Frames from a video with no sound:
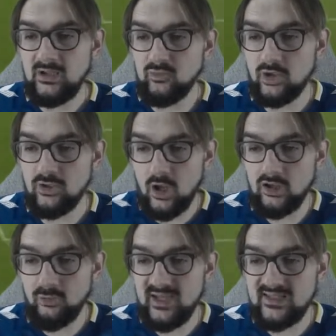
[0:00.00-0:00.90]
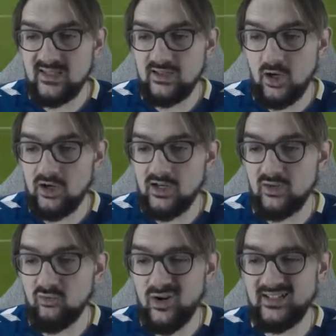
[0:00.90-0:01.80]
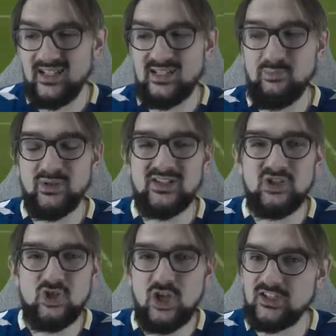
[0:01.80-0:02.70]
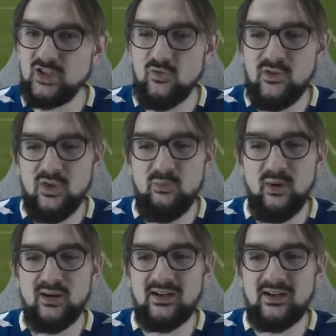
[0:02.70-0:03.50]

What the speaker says: Ronaldo makes a darting run and he puts it just over the bar.